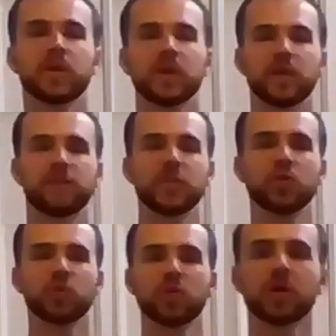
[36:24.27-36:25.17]
If
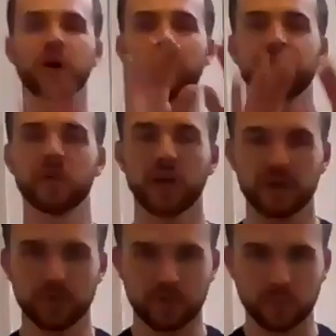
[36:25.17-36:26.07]
you feel like
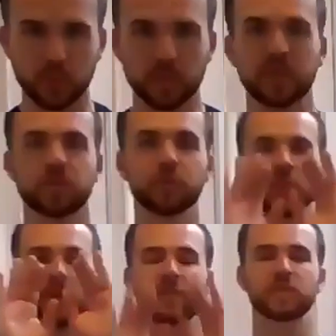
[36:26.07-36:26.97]
you're swooping through,
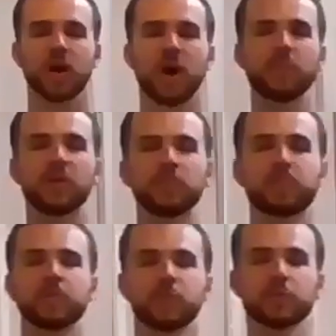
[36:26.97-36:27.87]
this is common.
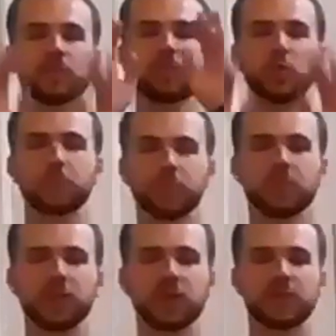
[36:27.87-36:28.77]
People swoop through
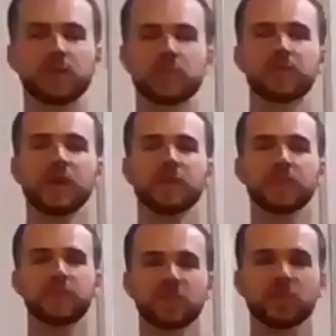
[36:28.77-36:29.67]
the ictus.
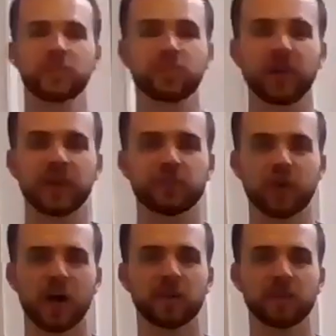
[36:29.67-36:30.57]
This is a strange
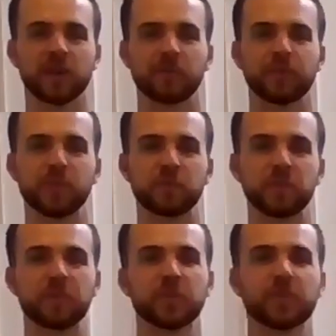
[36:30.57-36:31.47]
concept for most
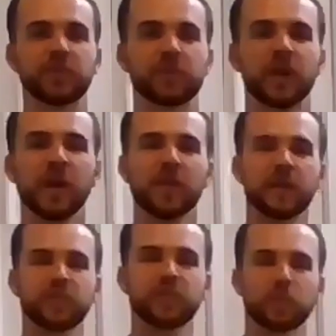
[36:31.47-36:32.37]
people, to just
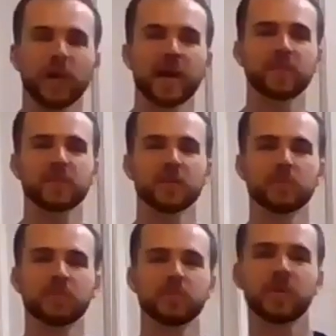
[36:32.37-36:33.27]
this
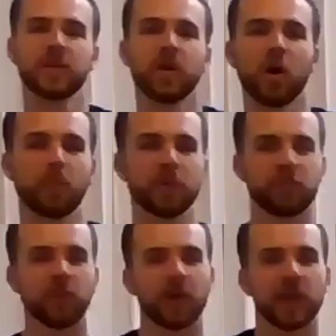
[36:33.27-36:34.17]
random,
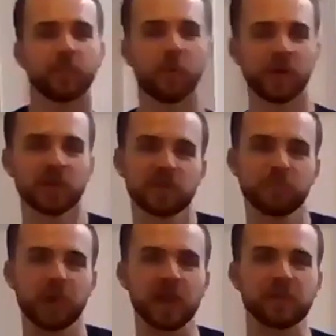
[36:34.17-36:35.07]
arbitrary point in
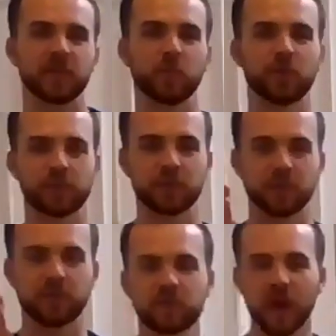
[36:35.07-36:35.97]
space that we're just going to
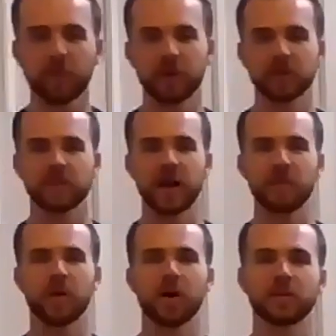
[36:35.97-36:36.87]
stop on a
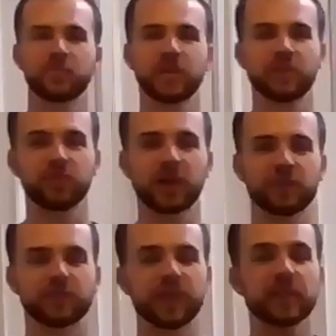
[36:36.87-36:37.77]
dime on and change
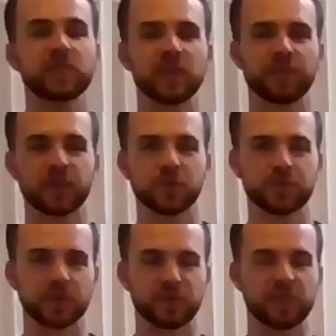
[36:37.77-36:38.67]
directions. That's difficult to
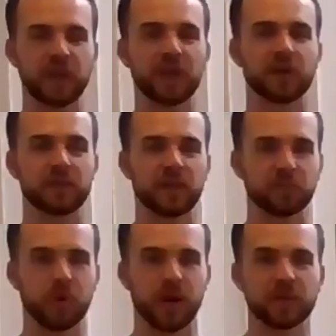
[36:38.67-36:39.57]
understand, and it takes
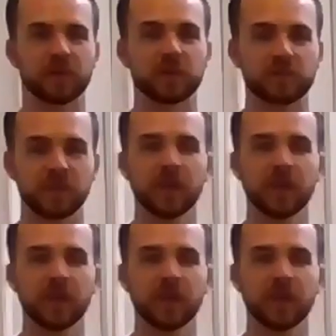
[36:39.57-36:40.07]
practice.